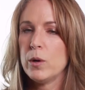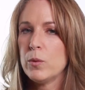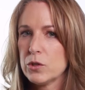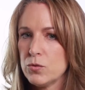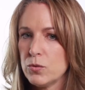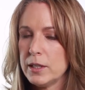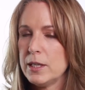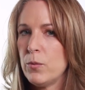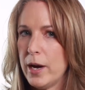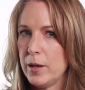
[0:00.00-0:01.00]
We worked
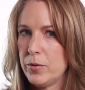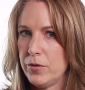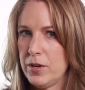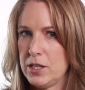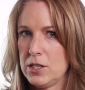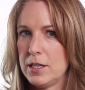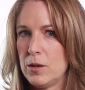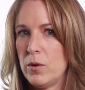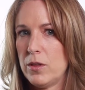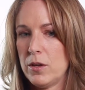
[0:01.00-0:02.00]
really well professionally
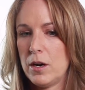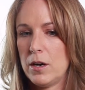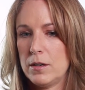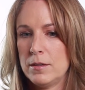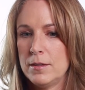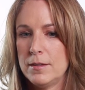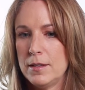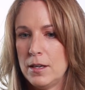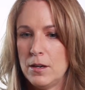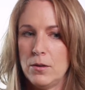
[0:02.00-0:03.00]
with our,
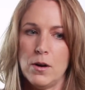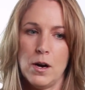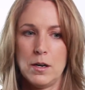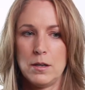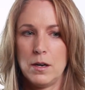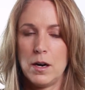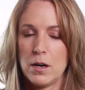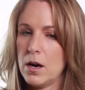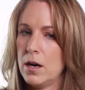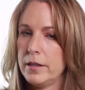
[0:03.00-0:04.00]
you know, our, our
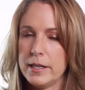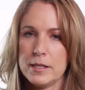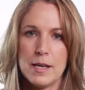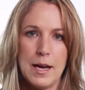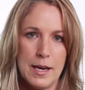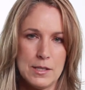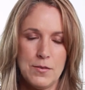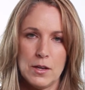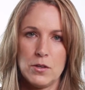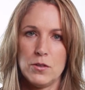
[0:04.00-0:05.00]
colleagues at AIDS
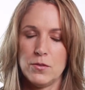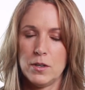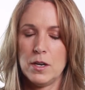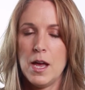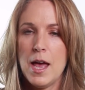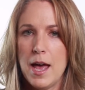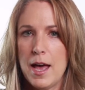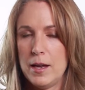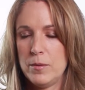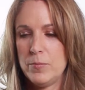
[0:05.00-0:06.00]
Vancouver
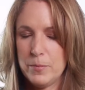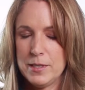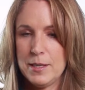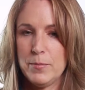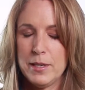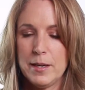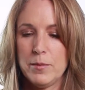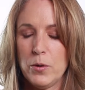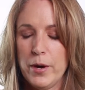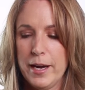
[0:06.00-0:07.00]
and B C P
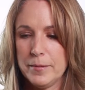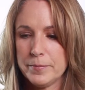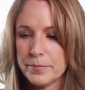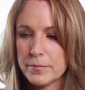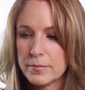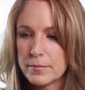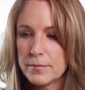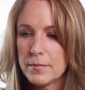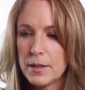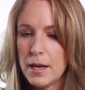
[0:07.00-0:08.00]
W A.
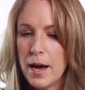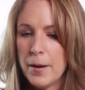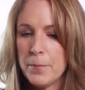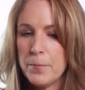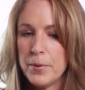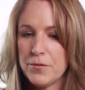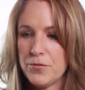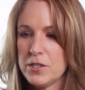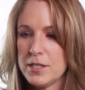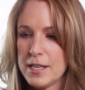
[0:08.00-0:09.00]
Um, but
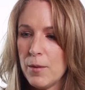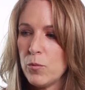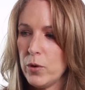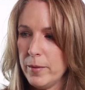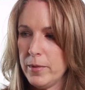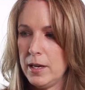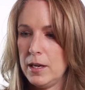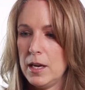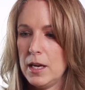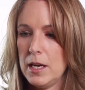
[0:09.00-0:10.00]
for some
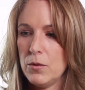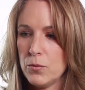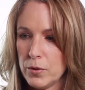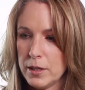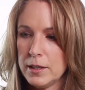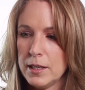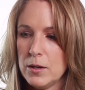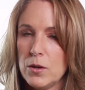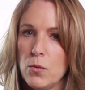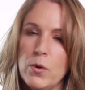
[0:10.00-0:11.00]
women, it
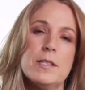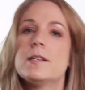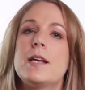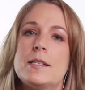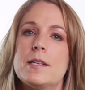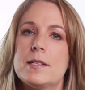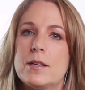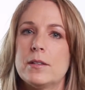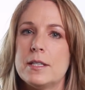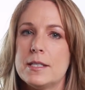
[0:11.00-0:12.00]
really wasn't
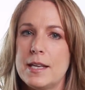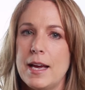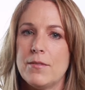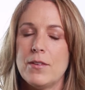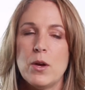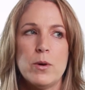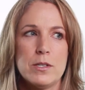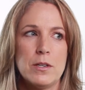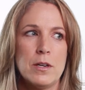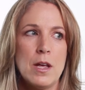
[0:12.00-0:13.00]
necessarily safe. It
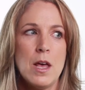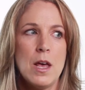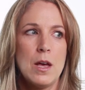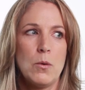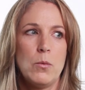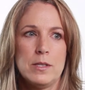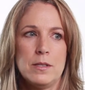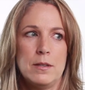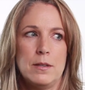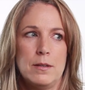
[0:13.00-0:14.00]
wasn't, wasn't